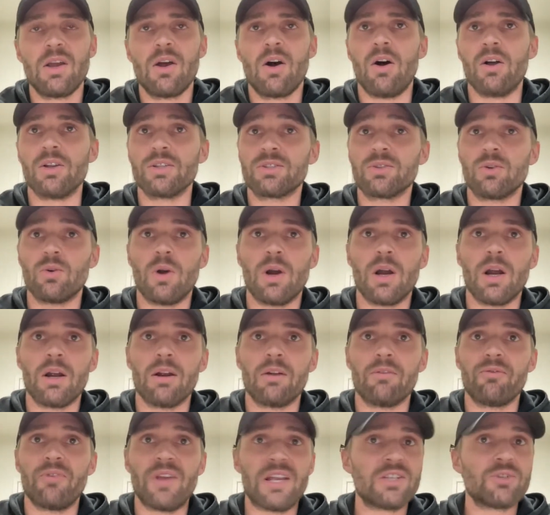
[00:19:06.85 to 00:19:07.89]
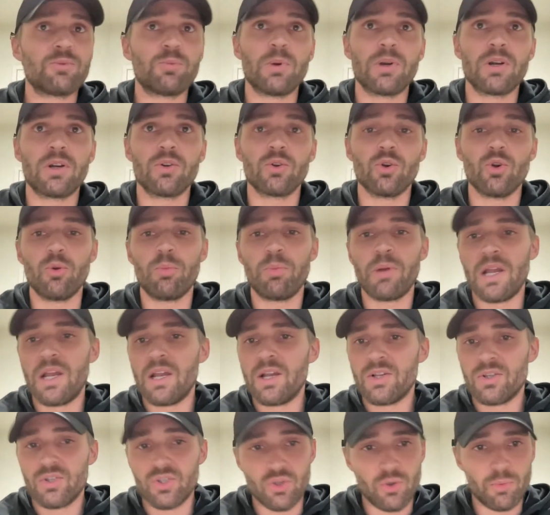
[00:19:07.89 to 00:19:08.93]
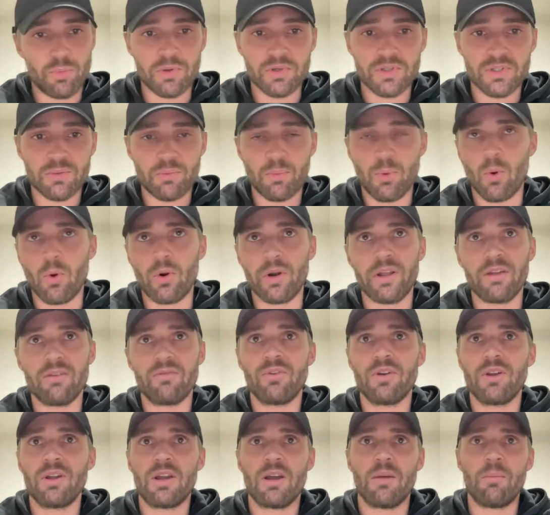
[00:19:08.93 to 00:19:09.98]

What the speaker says: Also, our Facebook group, super supportive,